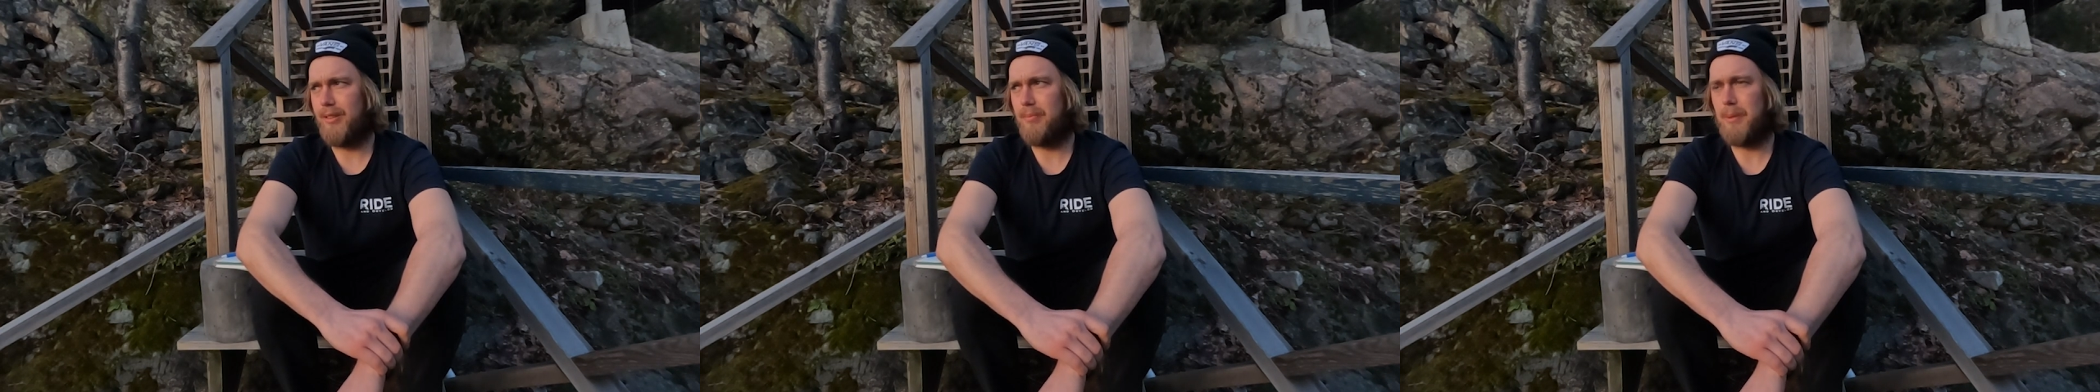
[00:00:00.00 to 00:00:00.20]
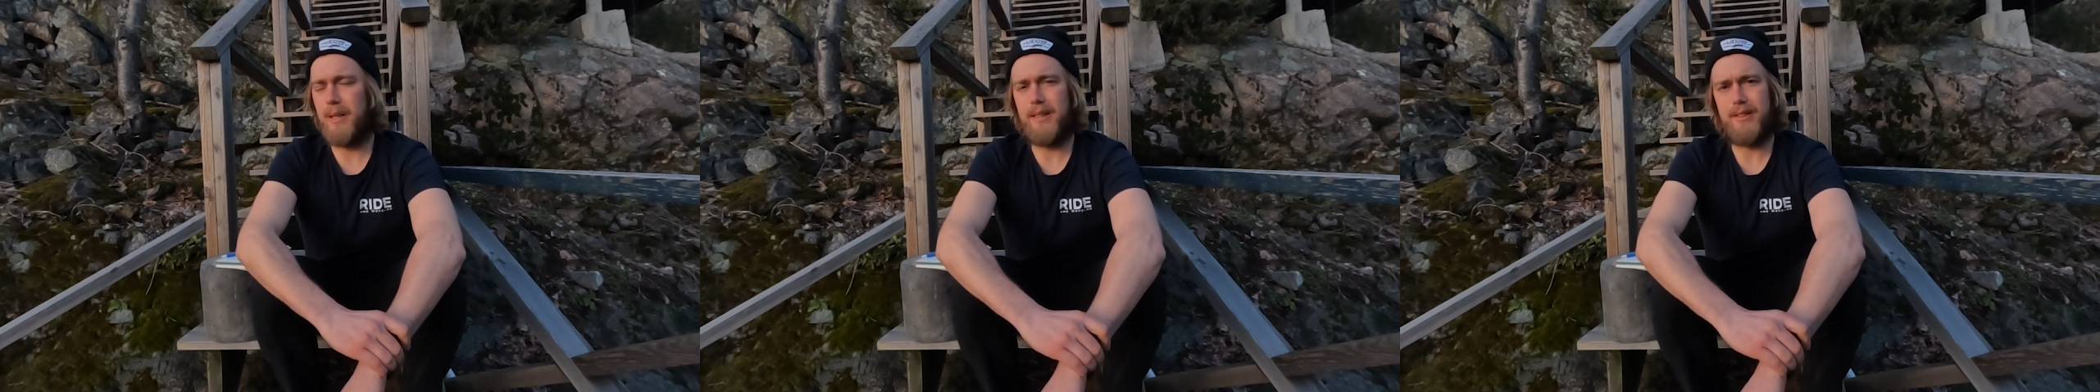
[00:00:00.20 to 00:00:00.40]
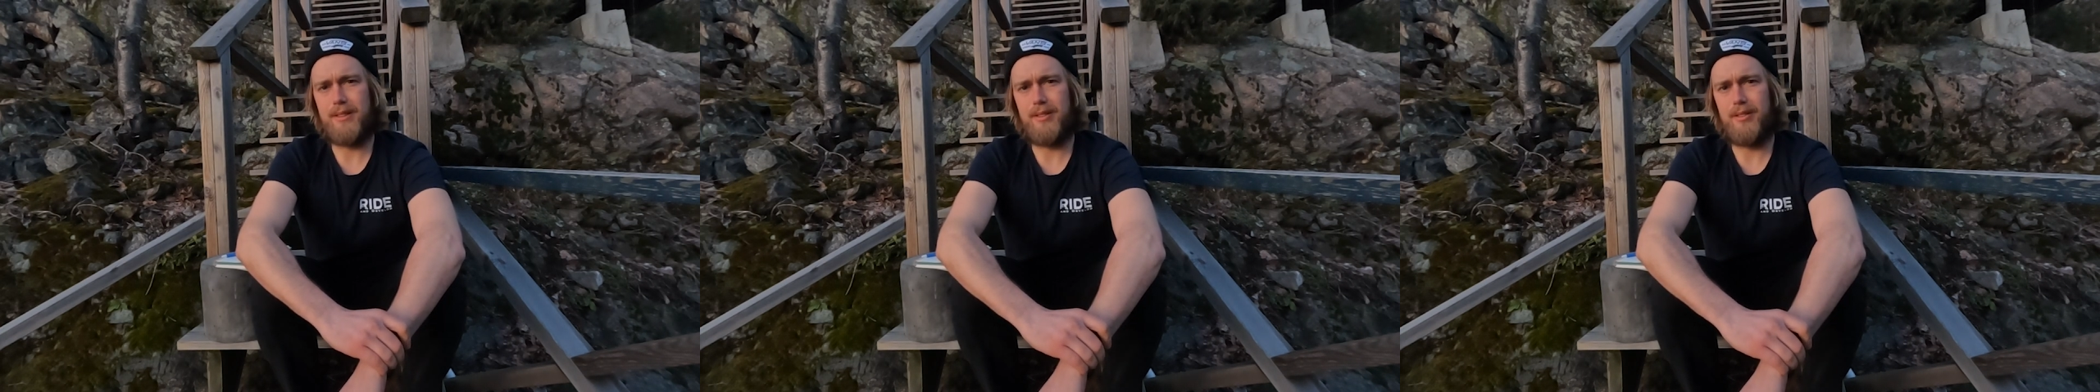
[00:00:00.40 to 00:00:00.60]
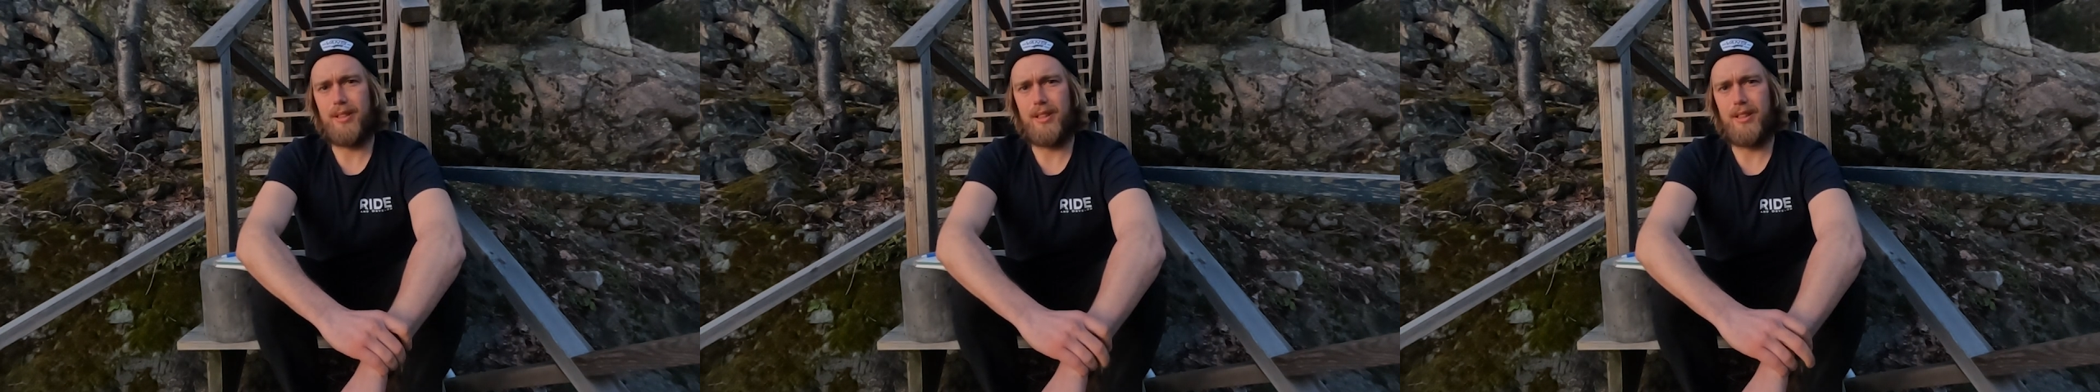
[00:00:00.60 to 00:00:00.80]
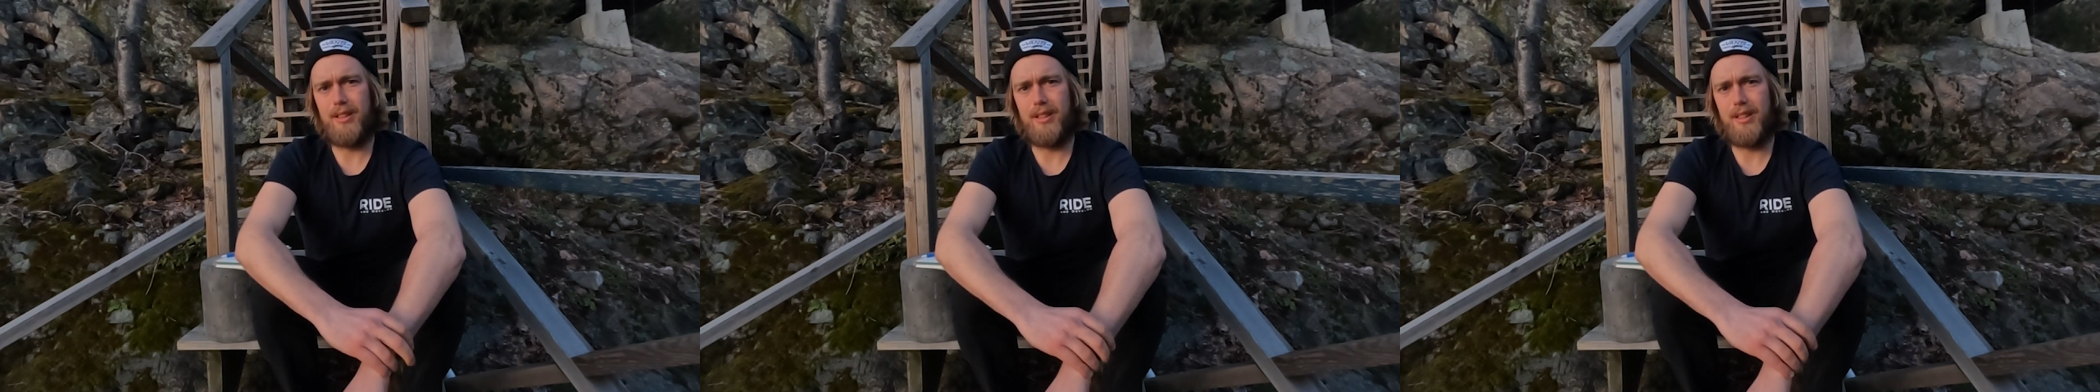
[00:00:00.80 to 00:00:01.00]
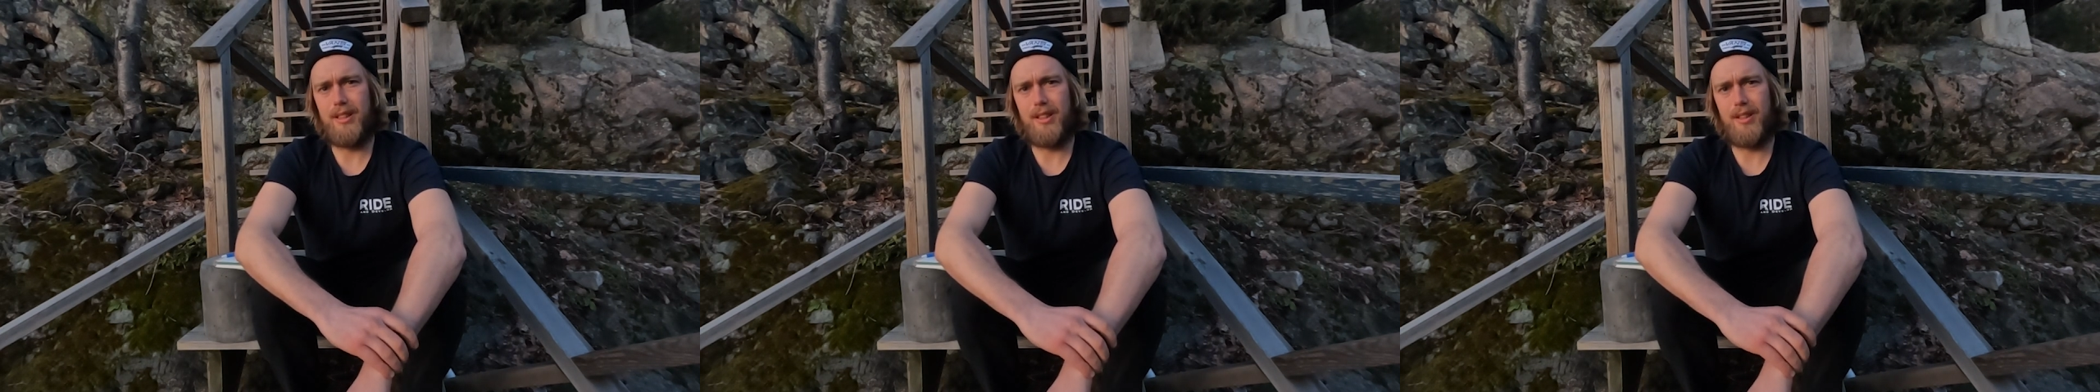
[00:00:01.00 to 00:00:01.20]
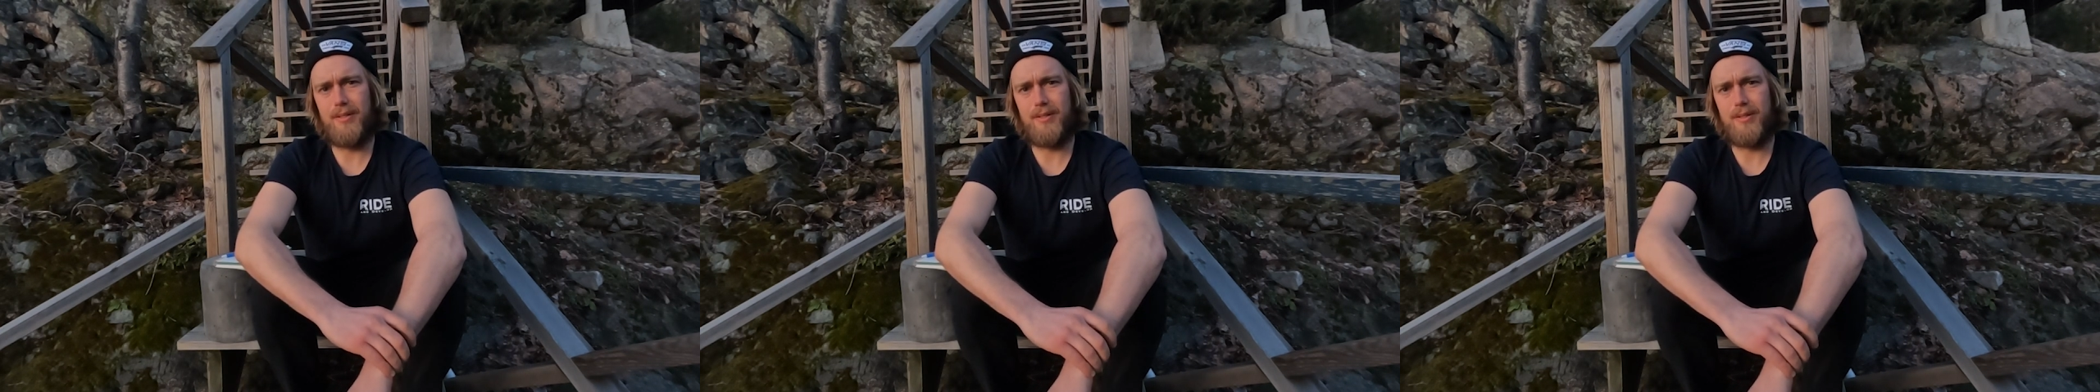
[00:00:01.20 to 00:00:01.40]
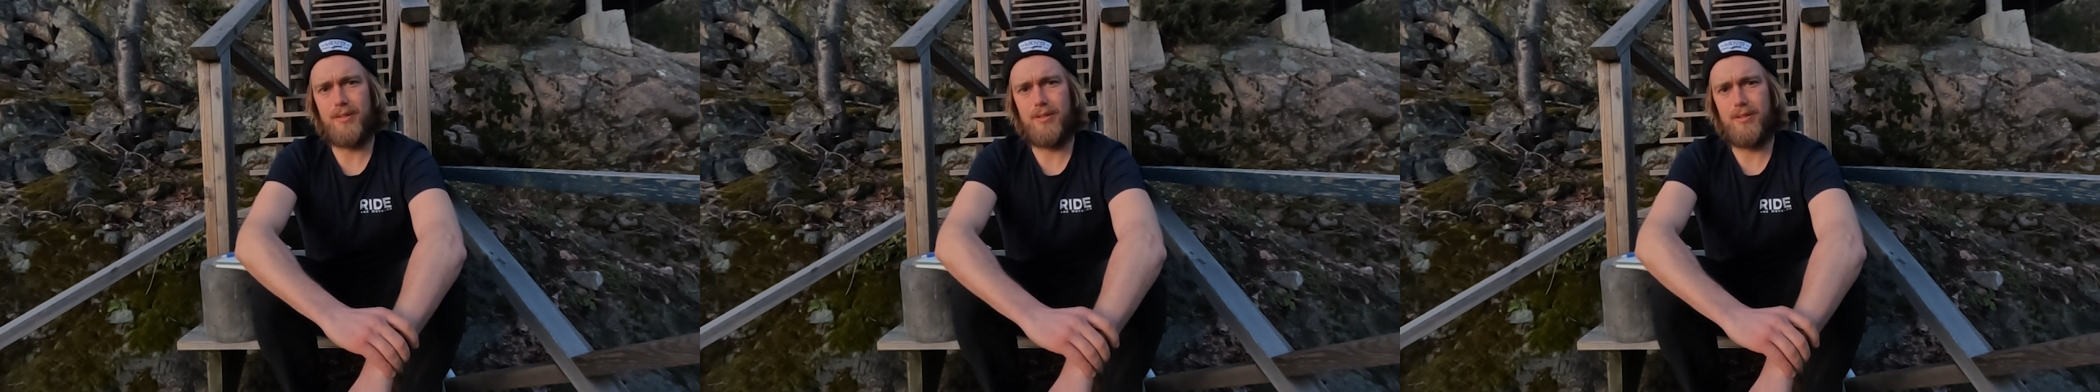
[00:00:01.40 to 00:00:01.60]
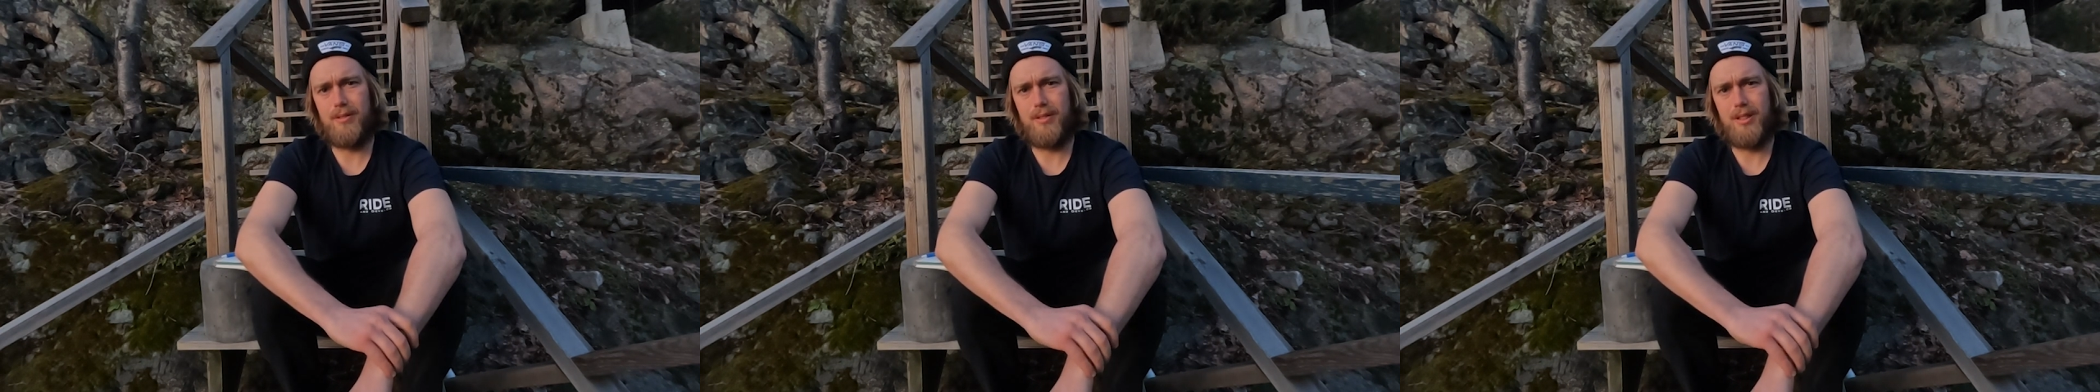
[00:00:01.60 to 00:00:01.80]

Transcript: place in the overall